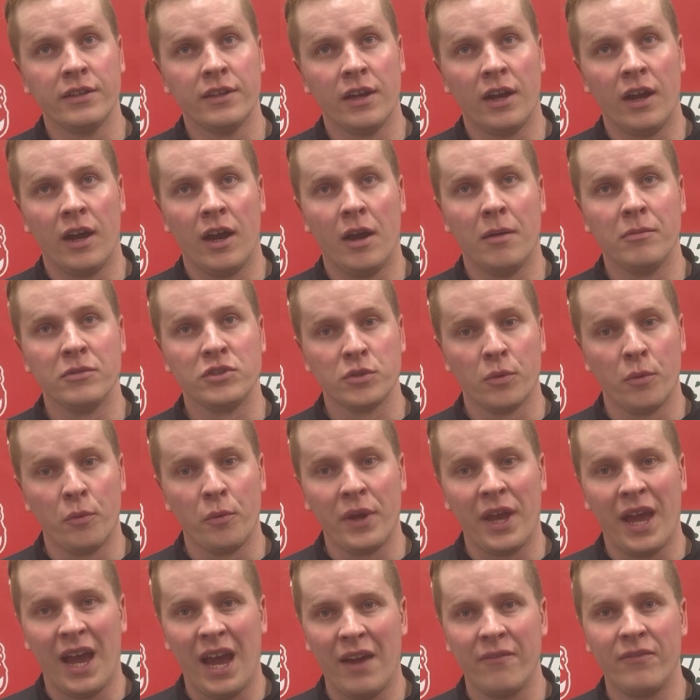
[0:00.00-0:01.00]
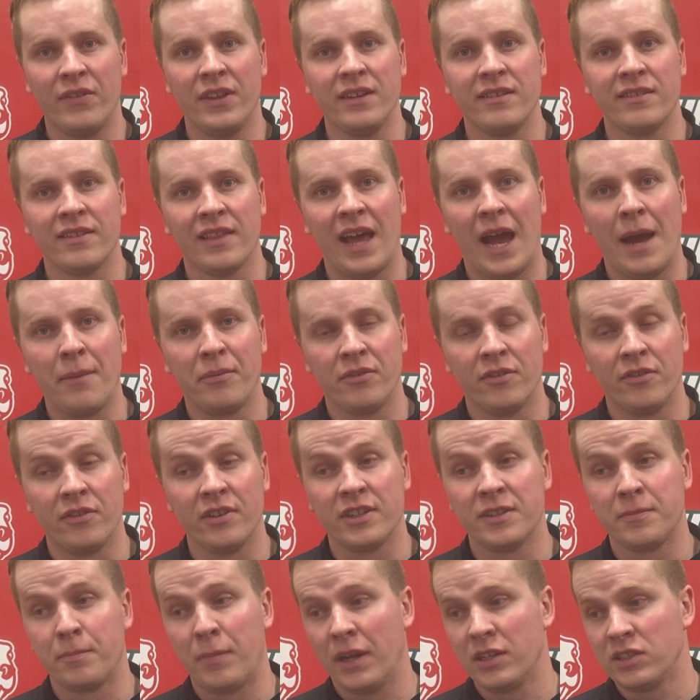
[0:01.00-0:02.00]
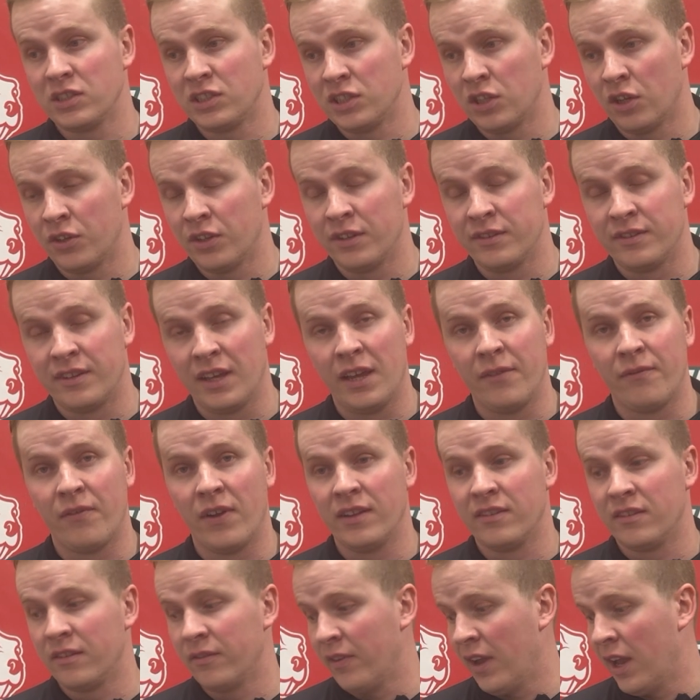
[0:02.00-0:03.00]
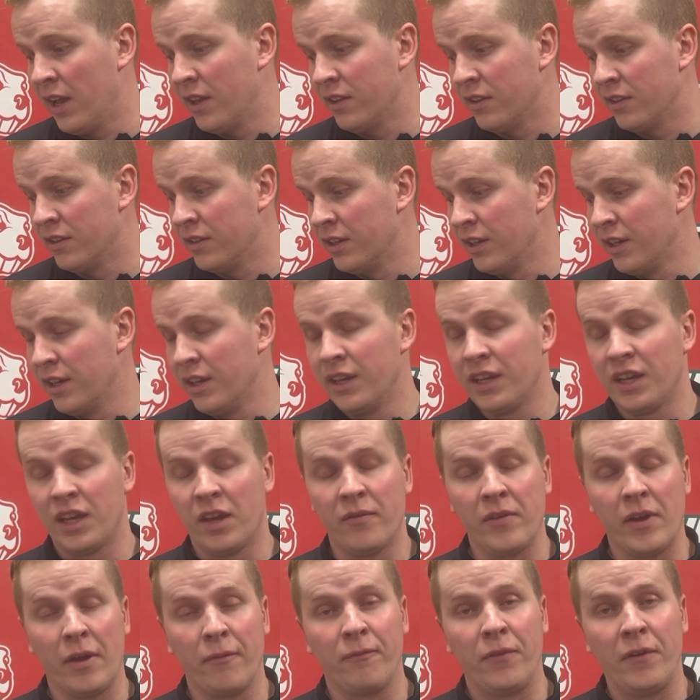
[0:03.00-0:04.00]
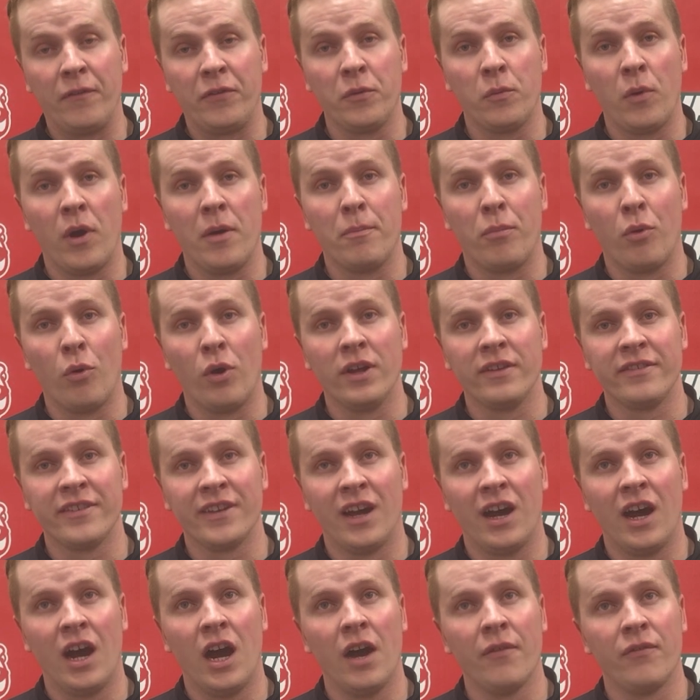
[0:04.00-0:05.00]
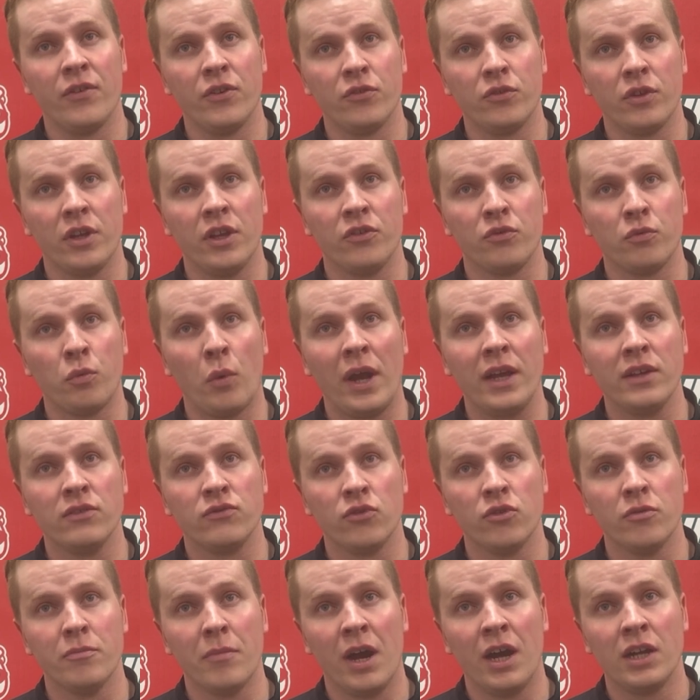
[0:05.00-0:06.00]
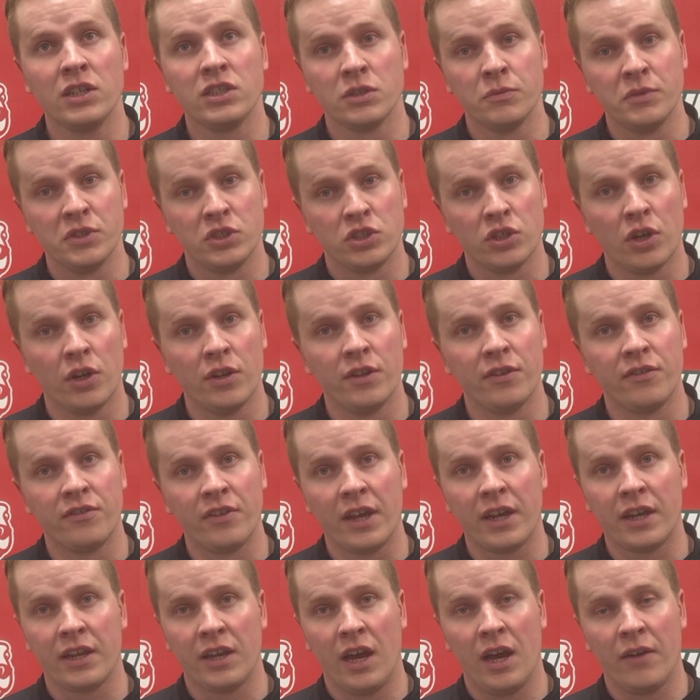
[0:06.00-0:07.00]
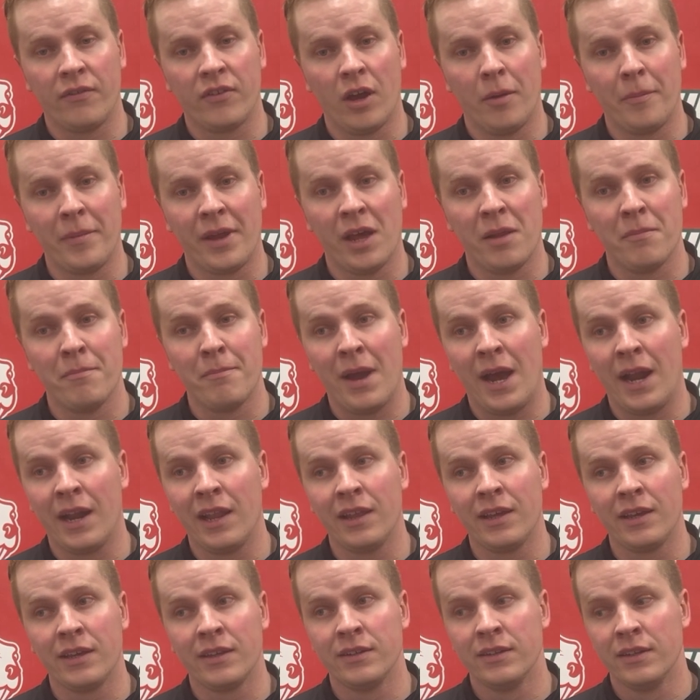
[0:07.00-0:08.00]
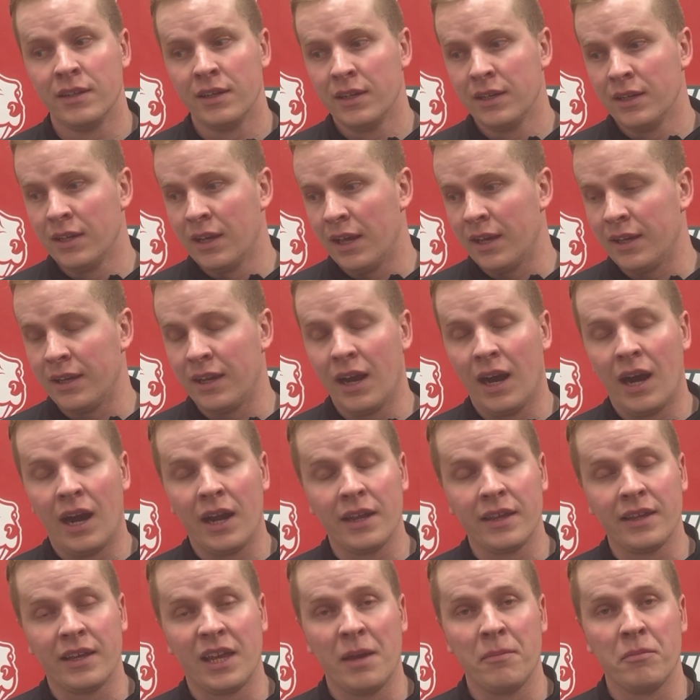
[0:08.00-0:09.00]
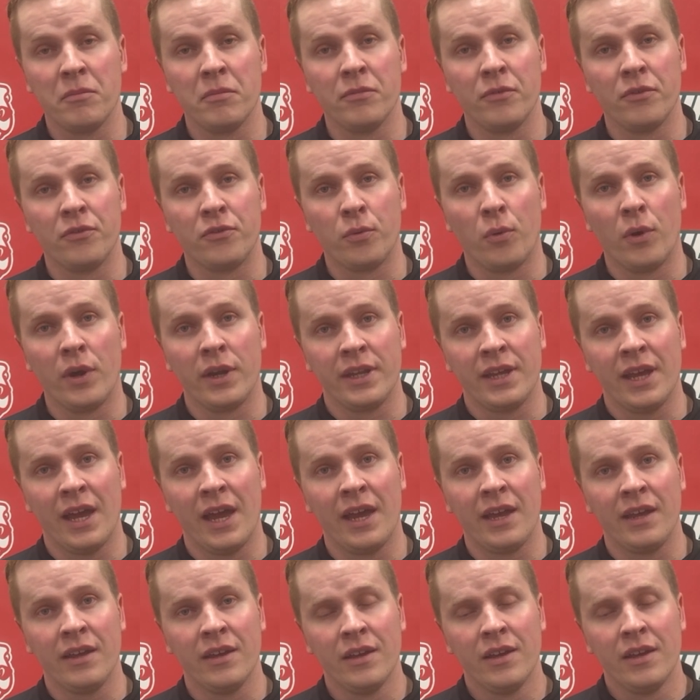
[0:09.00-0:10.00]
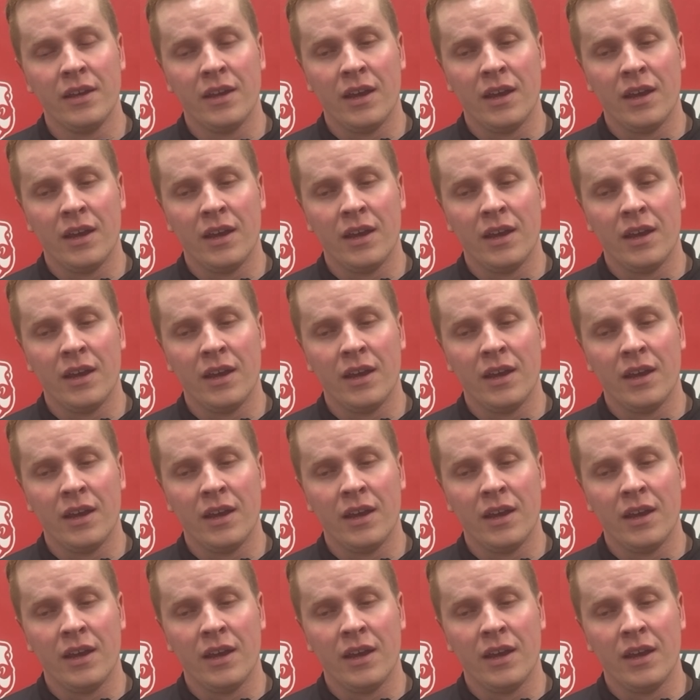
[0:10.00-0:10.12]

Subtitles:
So when we have these lapses, especially on the defensive end, and giving up 51 points and a half is way too much. And we showed in the second half coming out and battling and guarding, keeping them to 28.